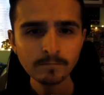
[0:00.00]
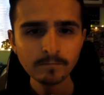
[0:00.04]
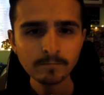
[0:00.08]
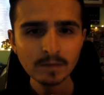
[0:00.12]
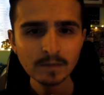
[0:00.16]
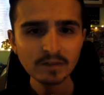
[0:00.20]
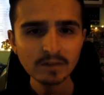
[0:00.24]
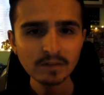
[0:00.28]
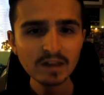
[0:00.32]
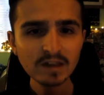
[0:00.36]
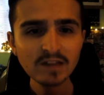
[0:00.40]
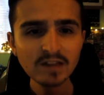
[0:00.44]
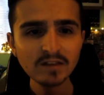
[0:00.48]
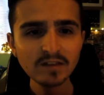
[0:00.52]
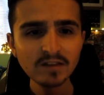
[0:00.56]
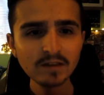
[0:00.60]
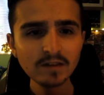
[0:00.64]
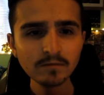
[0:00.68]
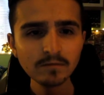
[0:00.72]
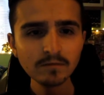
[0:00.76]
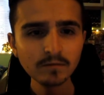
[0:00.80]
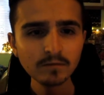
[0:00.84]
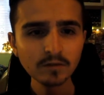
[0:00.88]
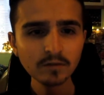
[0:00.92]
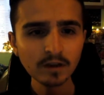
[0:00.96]
it's
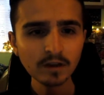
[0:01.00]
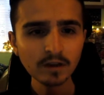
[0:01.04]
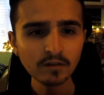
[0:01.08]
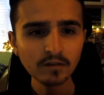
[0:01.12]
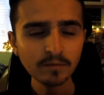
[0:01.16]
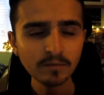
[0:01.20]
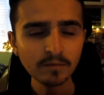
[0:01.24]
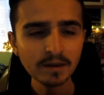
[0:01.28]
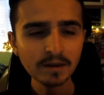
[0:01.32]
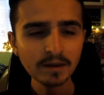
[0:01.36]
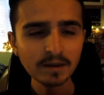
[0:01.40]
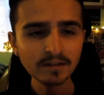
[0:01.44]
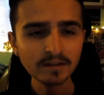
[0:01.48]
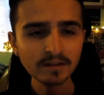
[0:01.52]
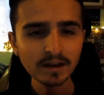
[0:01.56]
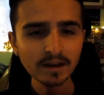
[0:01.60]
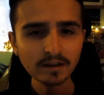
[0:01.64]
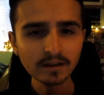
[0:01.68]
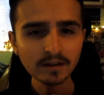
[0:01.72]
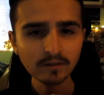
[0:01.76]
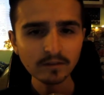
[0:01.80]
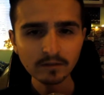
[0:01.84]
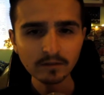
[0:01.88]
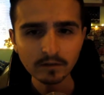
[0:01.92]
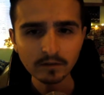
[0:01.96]
easy because I can speak
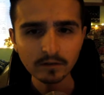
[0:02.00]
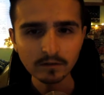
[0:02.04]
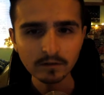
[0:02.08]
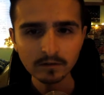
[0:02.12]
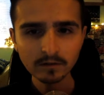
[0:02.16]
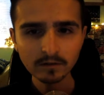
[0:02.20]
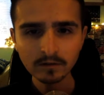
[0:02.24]
Italian. So